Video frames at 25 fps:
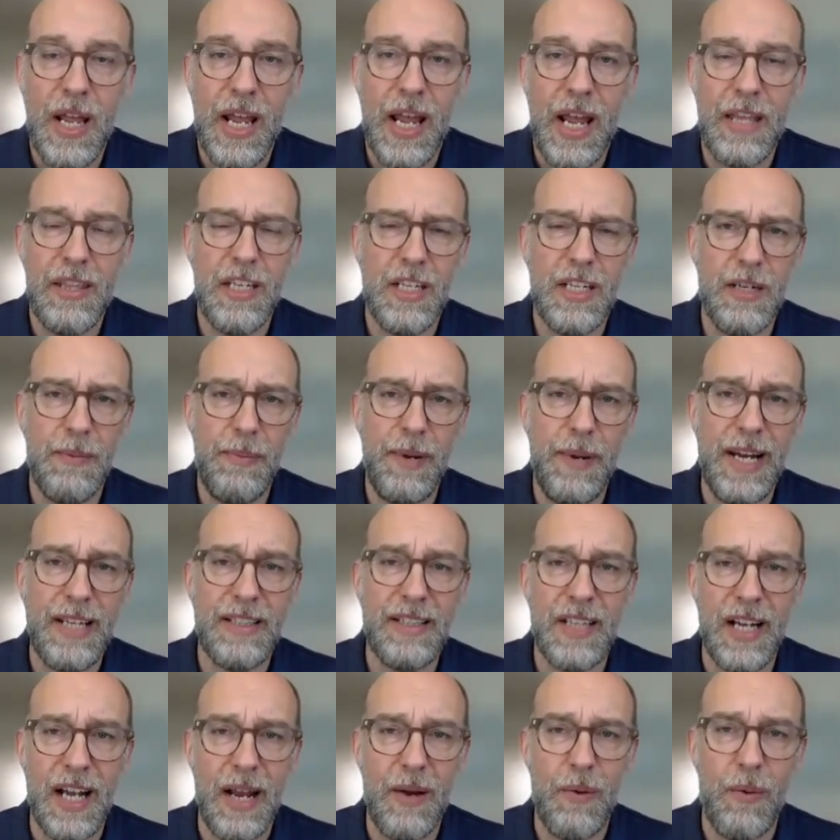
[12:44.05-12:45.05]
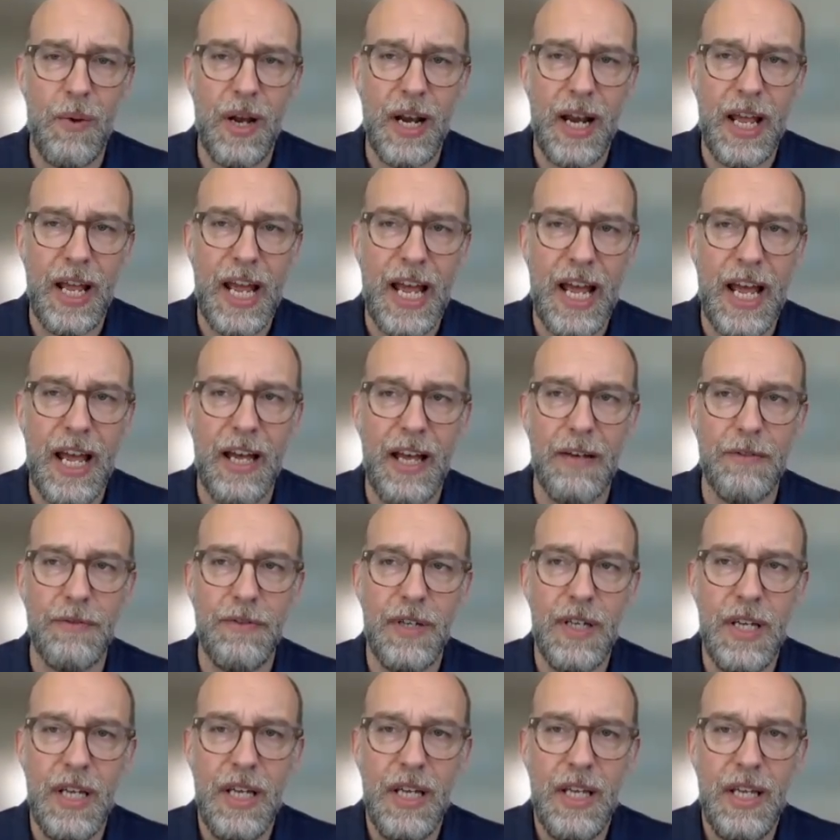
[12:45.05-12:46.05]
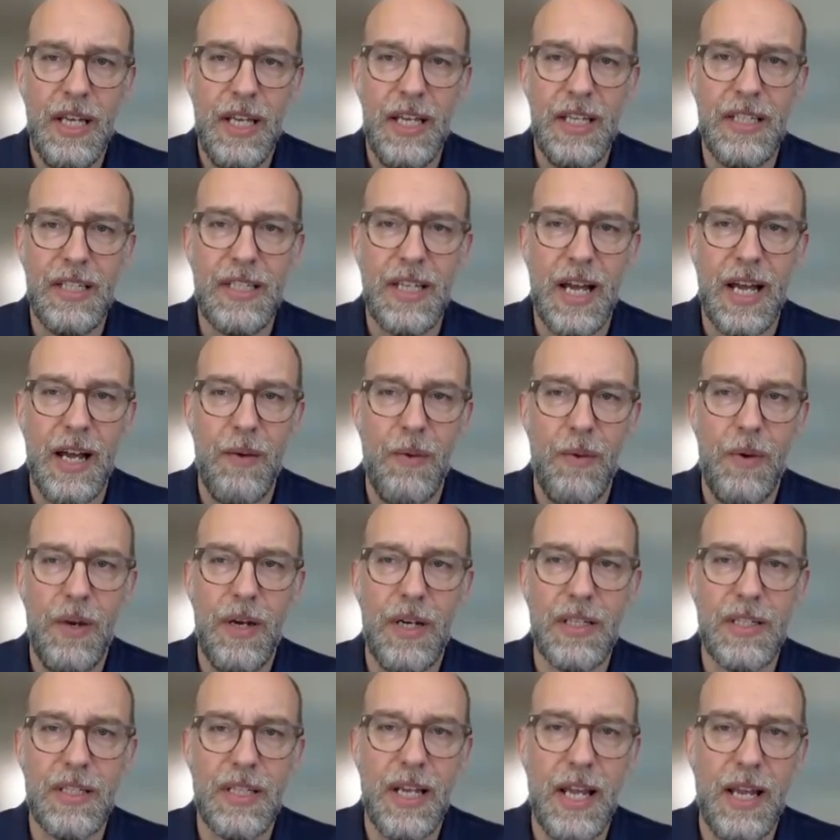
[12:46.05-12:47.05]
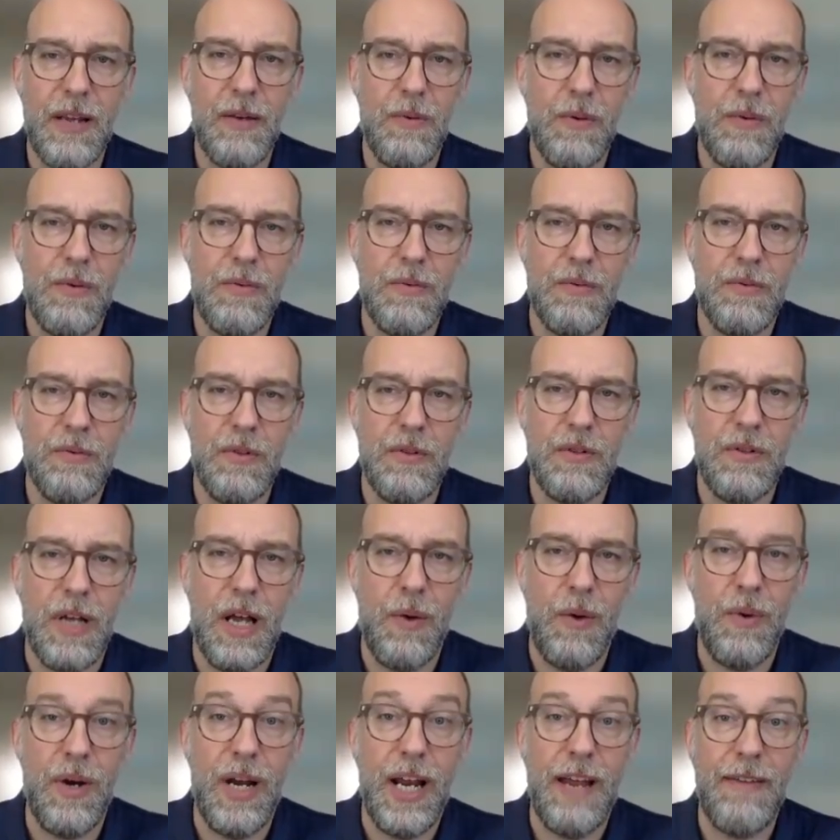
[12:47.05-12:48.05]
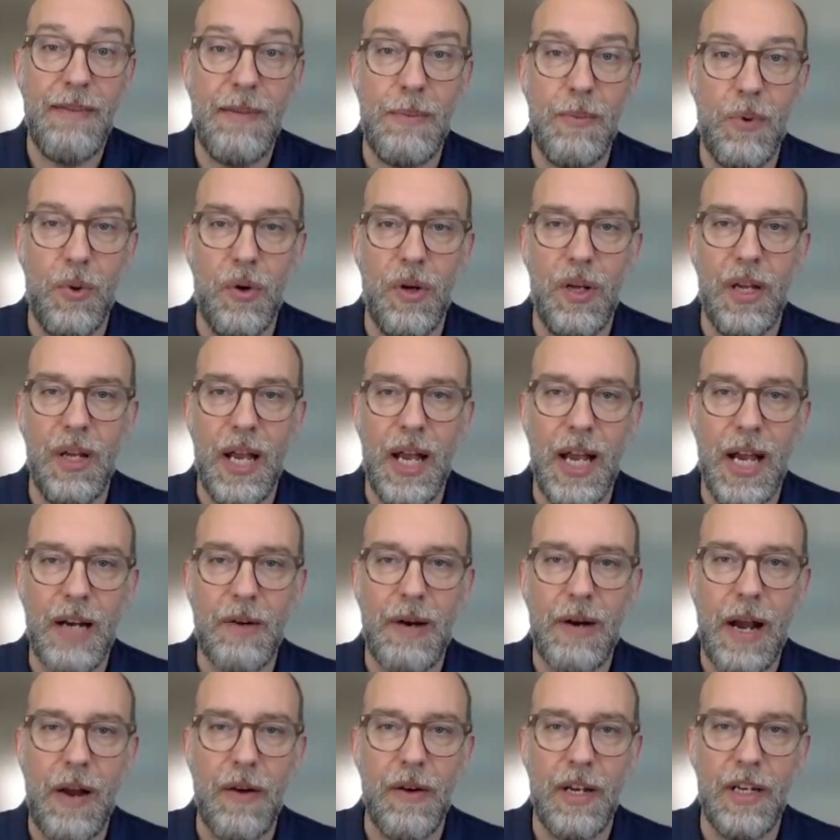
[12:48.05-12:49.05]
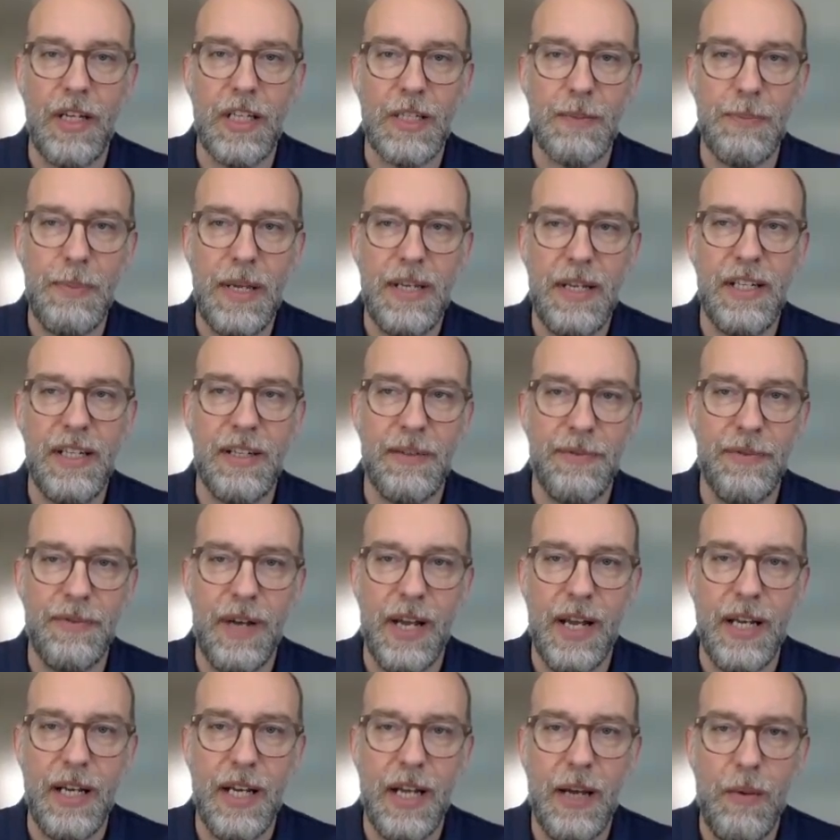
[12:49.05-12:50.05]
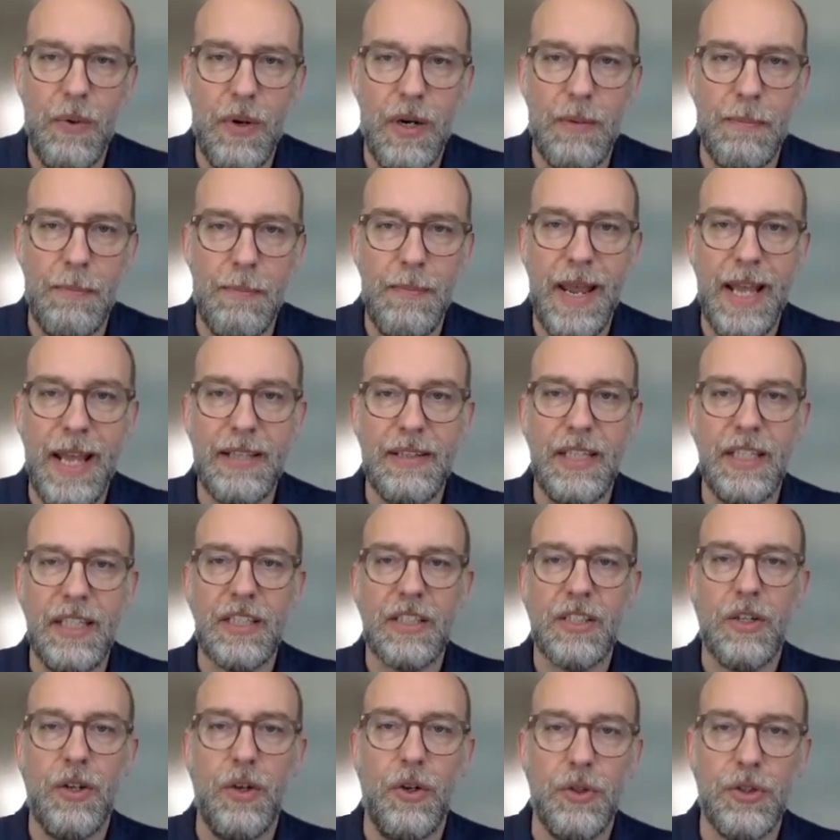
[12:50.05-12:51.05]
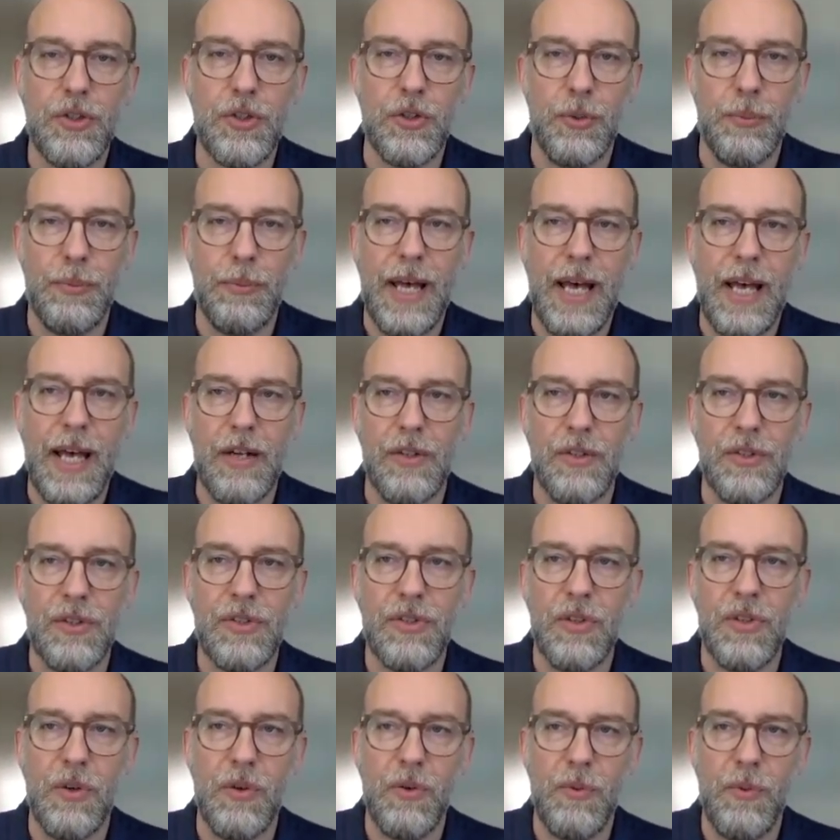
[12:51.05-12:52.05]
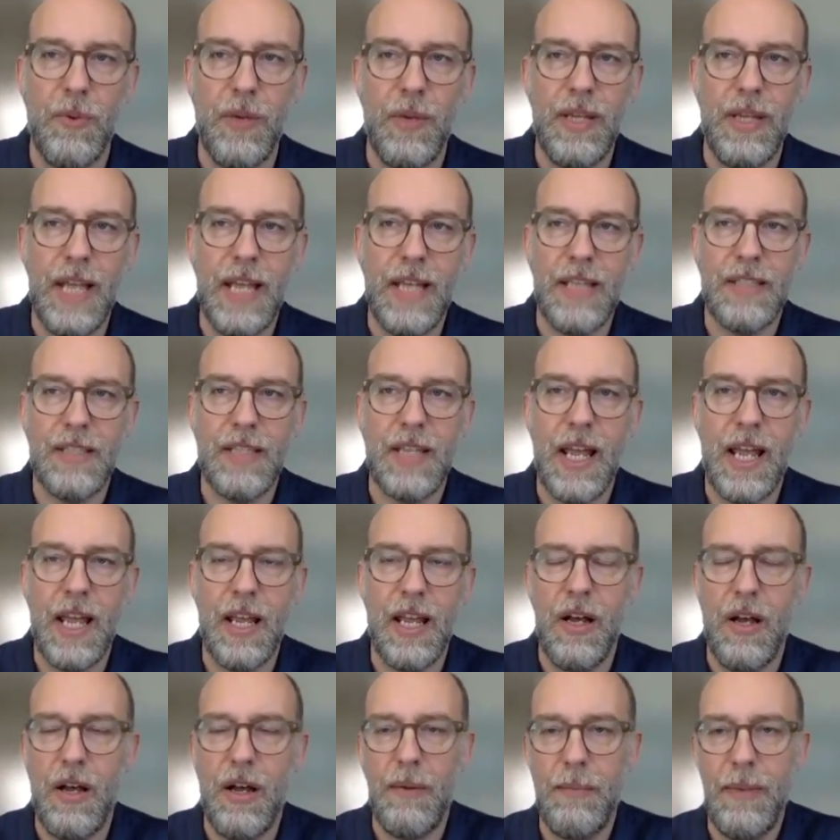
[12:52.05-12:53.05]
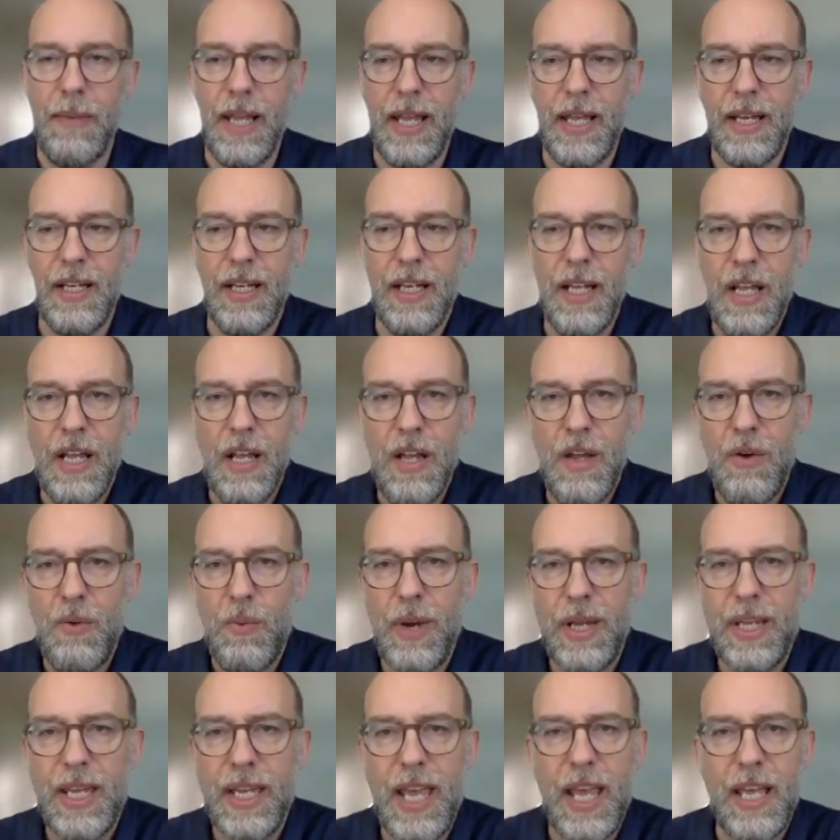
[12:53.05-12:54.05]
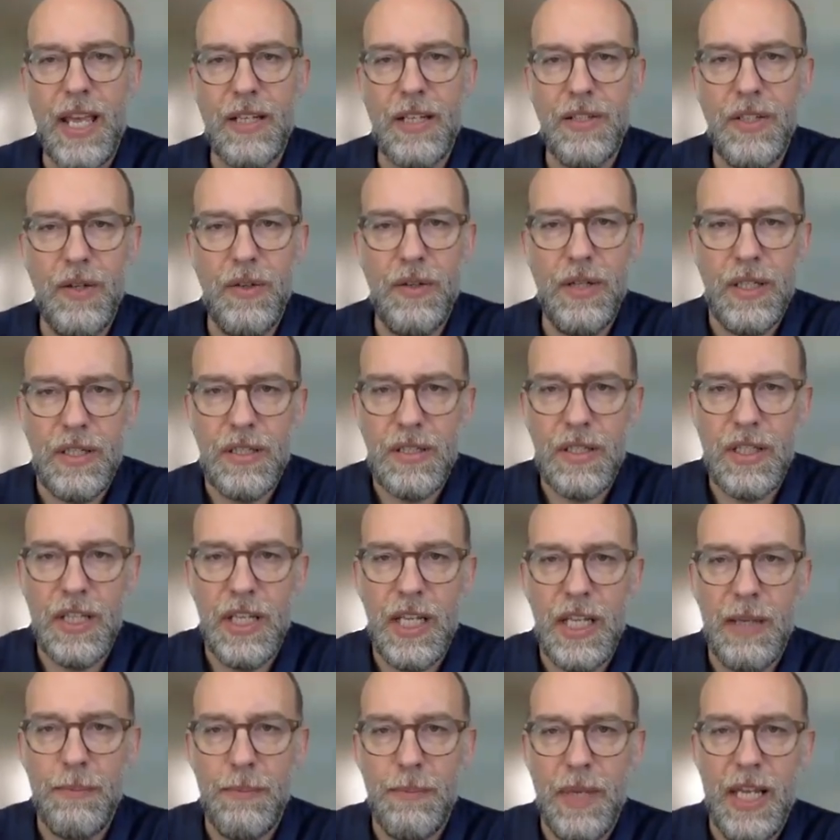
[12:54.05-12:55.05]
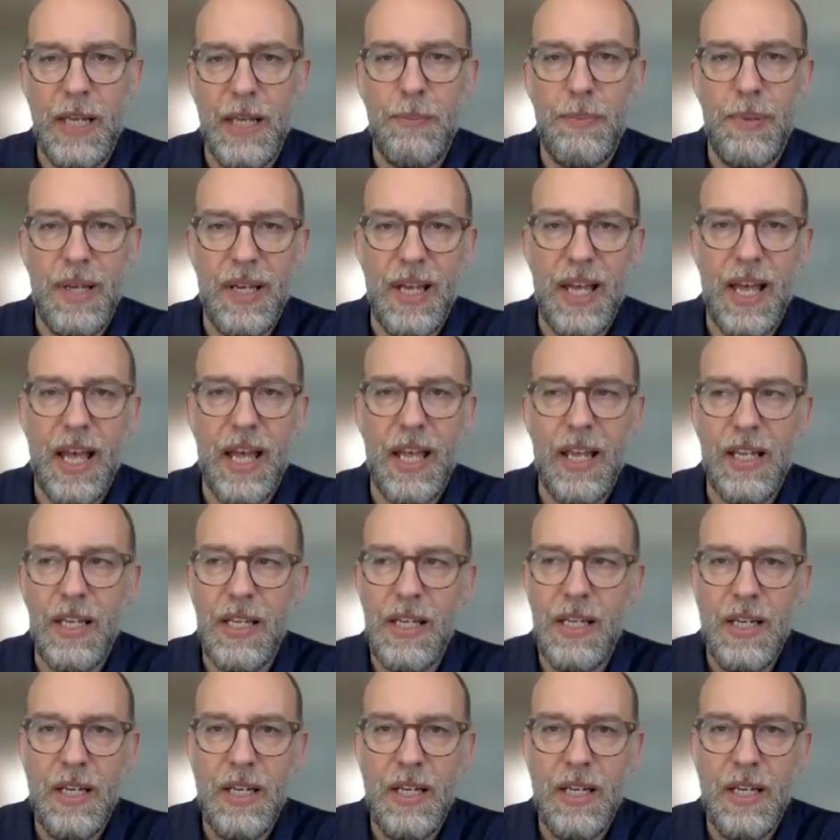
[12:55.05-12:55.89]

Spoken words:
And the debate that I want to have is I want to have the moral high ground in the spending fight. I want to make these cultural battles. So when they say, oh man, we can't do this to the EPA,